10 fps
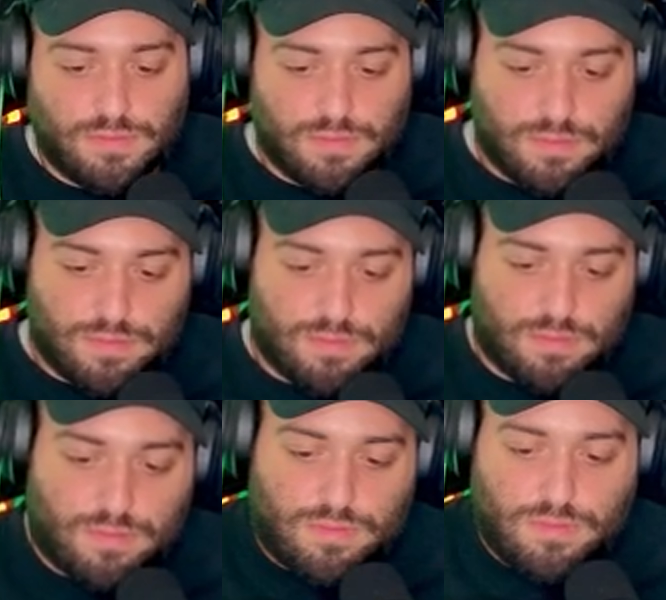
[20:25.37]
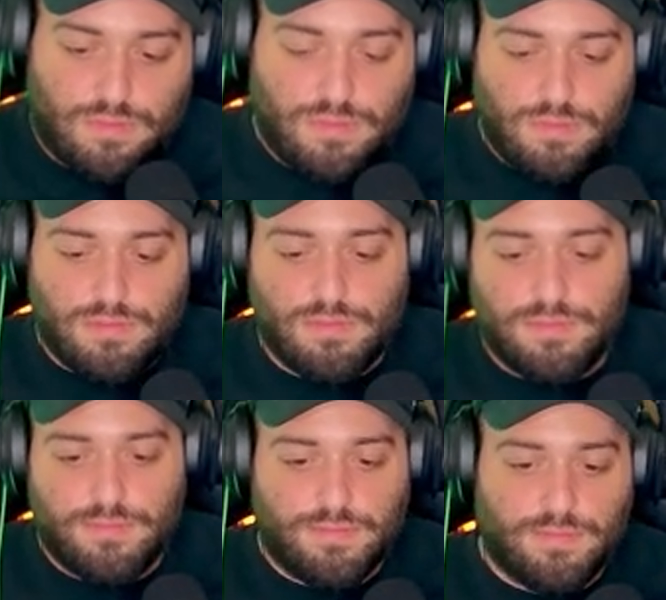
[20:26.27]

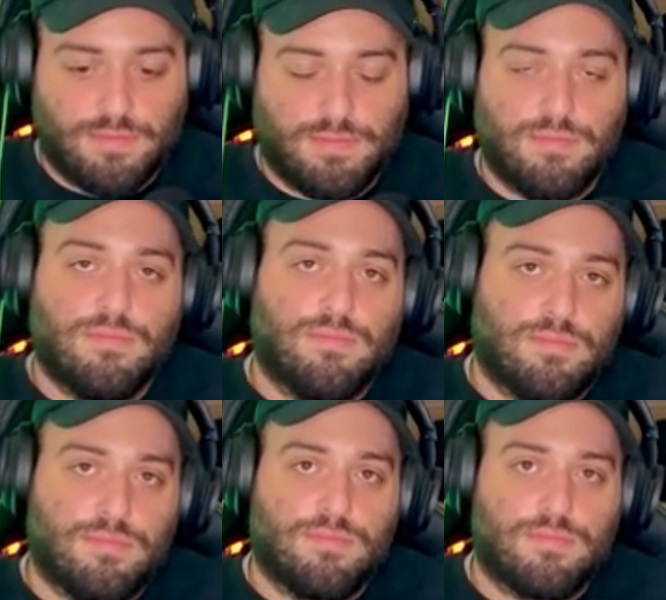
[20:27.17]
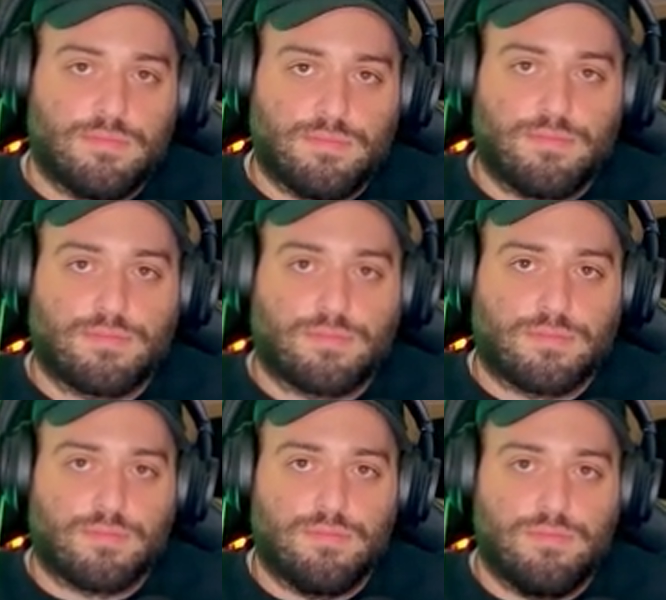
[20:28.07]

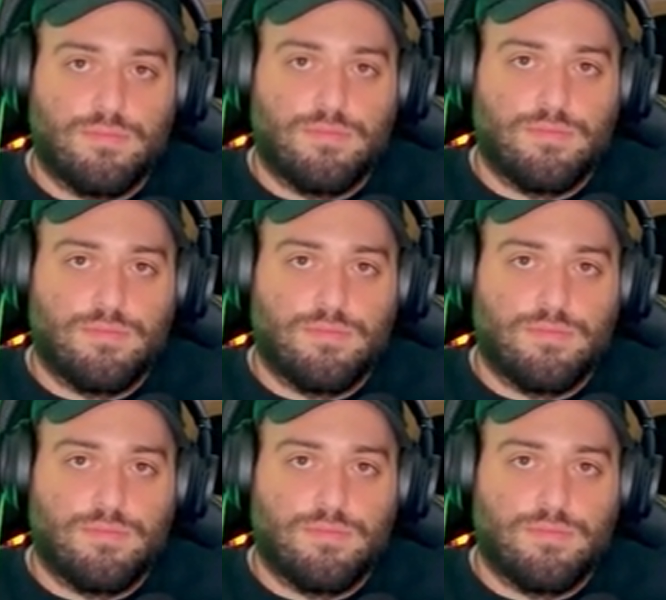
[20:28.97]
The person shown says nothing.